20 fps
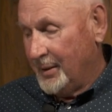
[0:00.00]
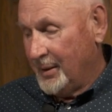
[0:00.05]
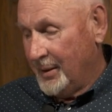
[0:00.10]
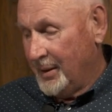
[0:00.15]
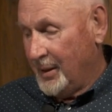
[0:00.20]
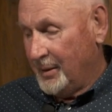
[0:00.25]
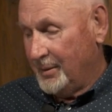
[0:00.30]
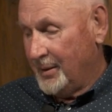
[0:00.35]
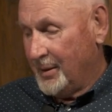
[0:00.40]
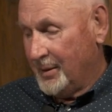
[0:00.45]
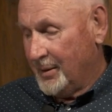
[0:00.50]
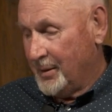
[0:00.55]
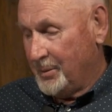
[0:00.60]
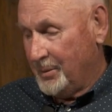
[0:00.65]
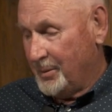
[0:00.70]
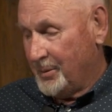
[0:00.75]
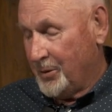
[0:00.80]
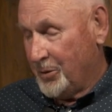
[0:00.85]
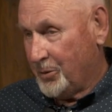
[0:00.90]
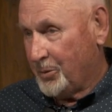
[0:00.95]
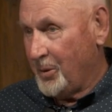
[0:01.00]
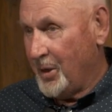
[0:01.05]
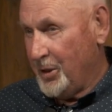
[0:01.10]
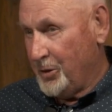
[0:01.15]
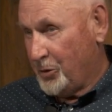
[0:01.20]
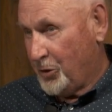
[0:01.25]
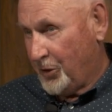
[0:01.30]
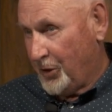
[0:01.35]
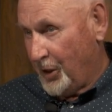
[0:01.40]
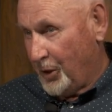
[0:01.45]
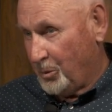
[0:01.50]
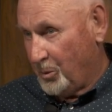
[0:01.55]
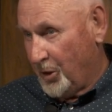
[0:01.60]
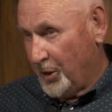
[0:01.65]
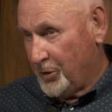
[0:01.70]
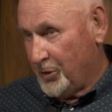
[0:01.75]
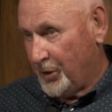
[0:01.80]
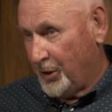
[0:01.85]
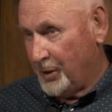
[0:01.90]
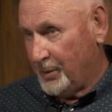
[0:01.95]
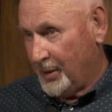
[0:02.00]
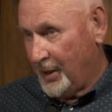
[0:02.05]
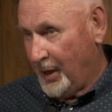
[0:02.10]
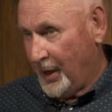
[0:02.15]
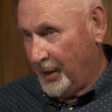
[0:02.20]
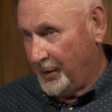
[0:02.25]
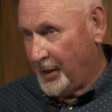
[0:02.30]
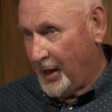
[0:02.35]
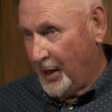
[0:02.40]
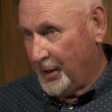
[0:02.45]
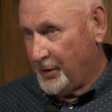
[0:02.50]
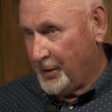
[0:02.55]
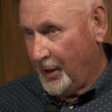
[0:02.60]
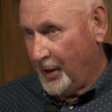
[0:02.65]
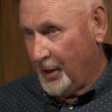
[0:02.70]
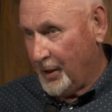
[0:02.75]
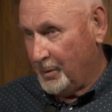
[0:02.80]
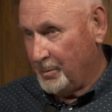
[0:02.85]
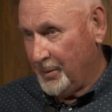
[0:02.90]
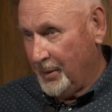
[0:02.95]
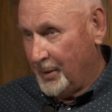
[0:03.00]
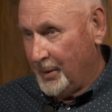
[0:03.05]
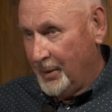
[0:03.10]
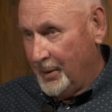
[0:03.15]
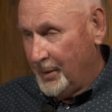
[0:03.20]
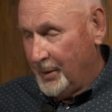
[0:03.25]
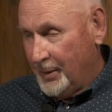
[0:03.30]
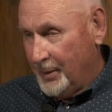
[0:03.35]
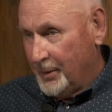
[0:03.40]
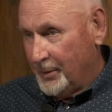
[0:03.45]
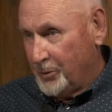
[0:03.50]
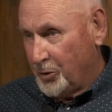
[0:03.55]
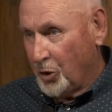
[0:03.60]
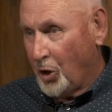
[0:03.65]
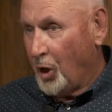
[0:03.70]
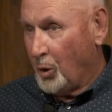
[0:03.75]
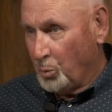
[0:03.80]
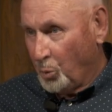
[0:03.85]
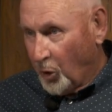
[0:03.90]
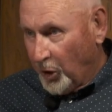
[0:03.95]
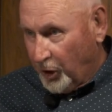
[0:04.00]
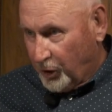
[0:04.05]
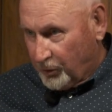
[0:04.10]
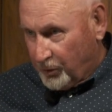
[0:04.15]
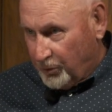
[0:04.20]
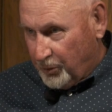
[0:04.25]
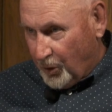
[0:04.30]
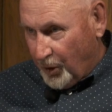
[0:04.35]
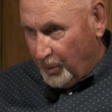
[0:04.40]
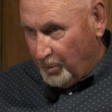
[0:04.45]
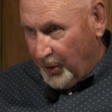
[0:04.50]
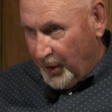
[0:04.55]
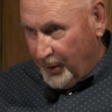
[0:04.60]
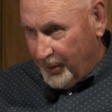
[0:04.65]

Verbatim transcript: the, the, the strange thing was that at that time, John worked for me.